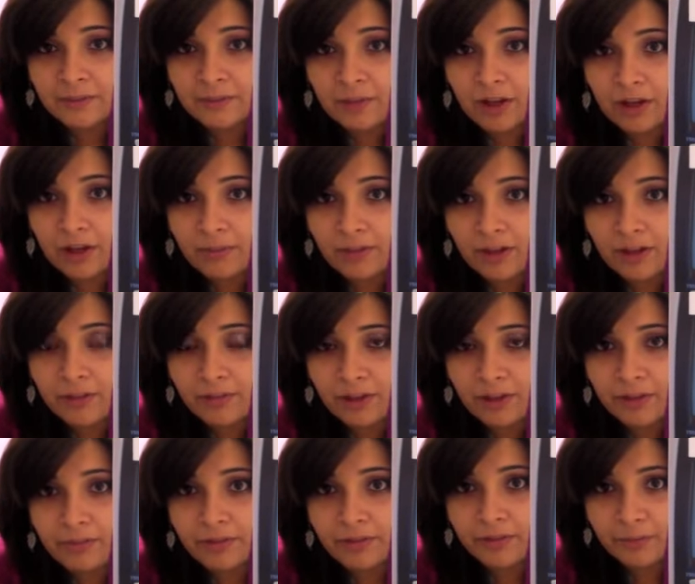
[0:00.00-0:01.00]
blah, blah,
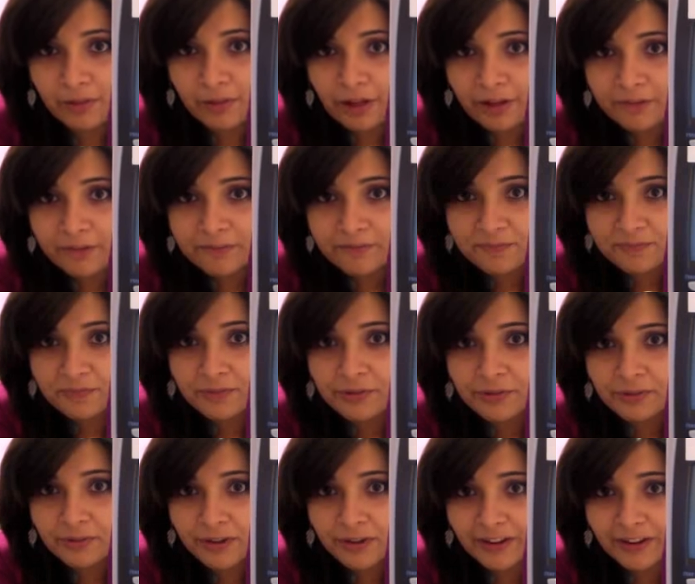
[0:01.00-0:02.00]
blah, blah, blah,
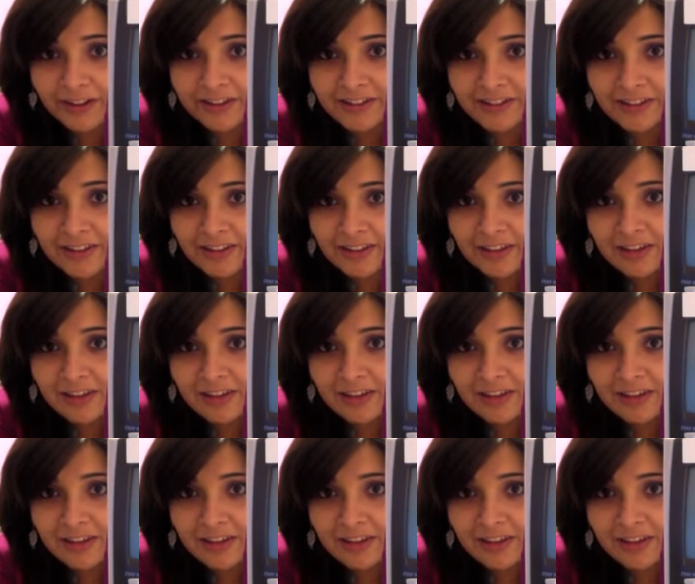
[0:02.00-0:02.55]
right?